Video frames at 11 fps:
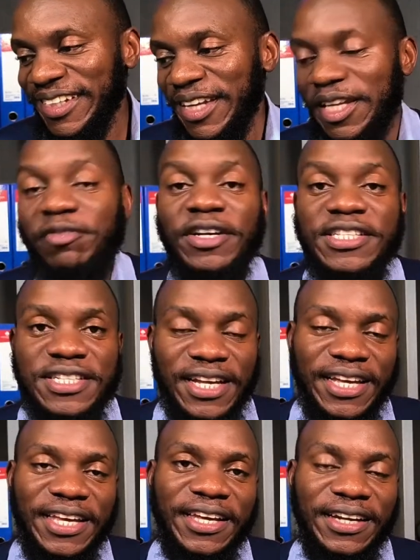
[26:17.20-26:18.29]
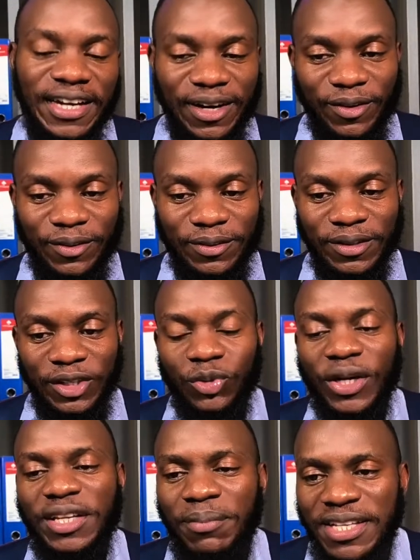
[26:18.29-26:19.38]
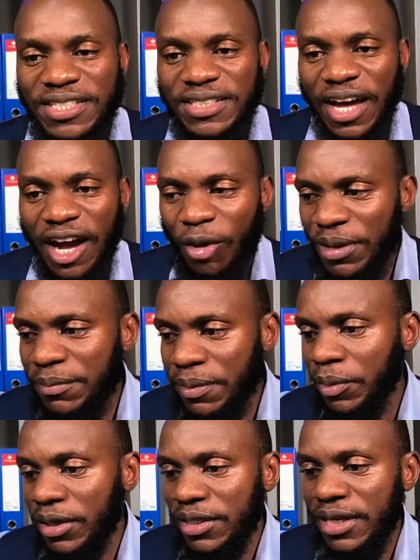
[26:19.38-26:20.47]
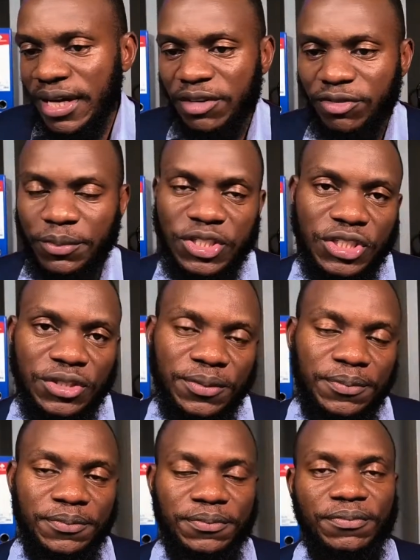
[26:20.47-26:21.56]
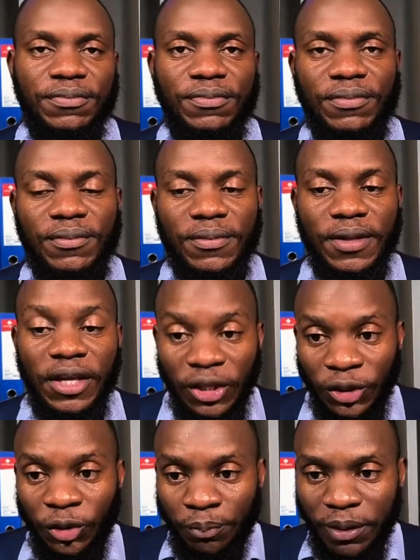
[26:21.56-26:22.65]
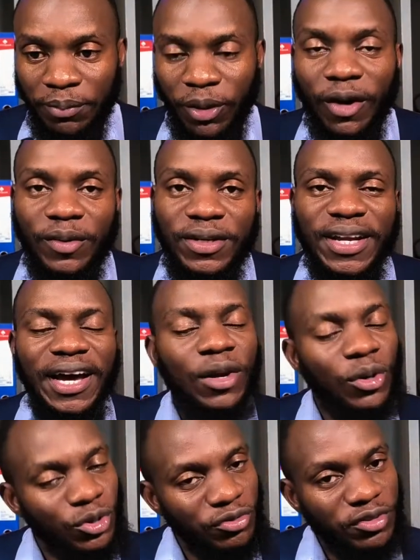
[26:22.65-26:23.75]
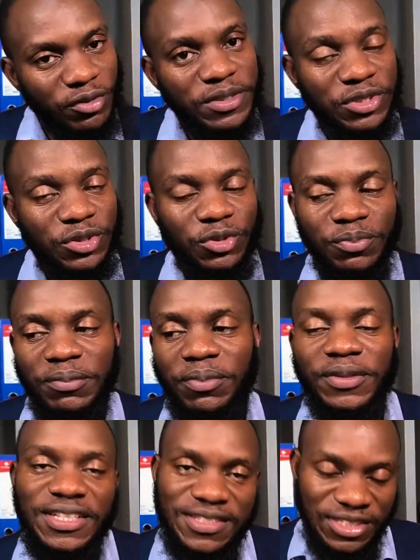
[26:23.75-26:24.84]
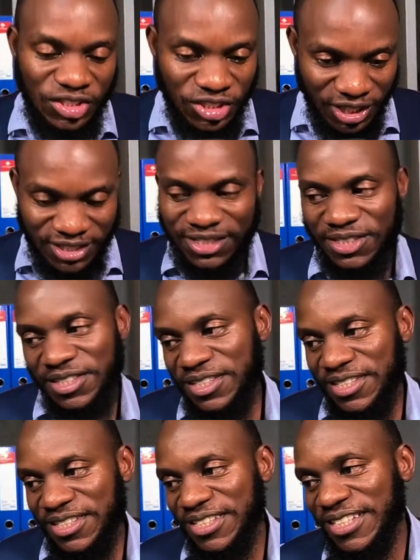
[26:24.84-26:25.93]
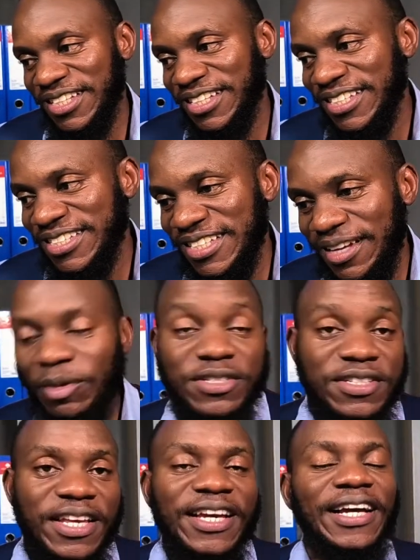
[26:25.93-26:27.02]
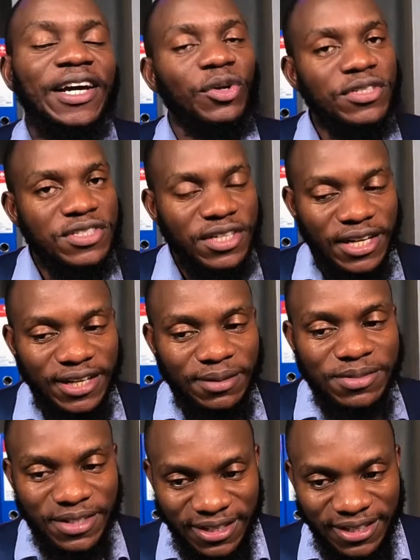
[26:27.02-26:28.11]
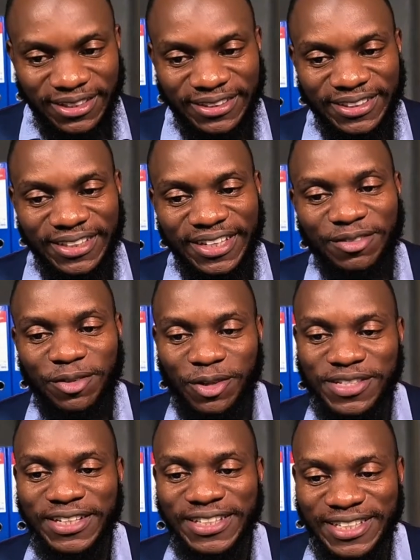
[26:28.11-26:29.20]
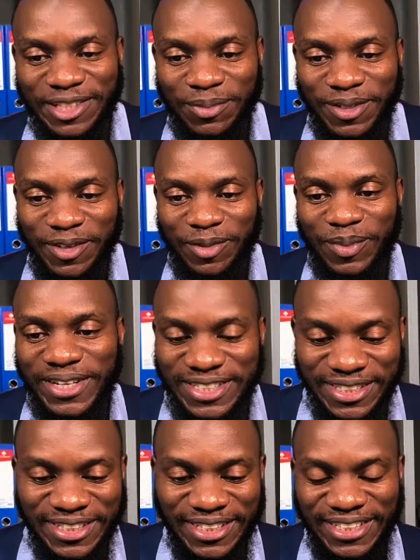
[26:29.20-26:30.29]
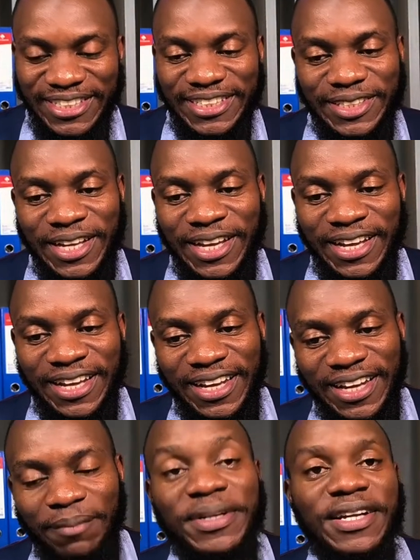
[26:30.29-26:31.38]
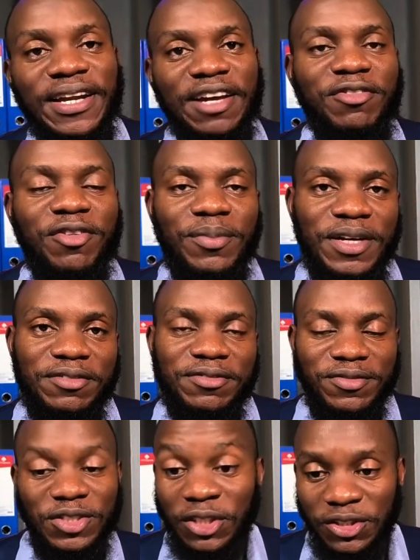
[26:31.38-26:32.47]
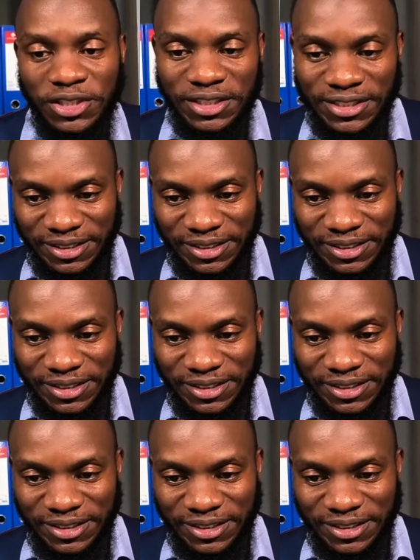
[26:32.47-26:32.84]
If I strike here now, you can imagine how many people are denying information. You people, I will deny a lot of information to you people. That's injustice. I'm not saying I cannot strike. I'm saying, of course, I need remuneration and I need a better life for my children.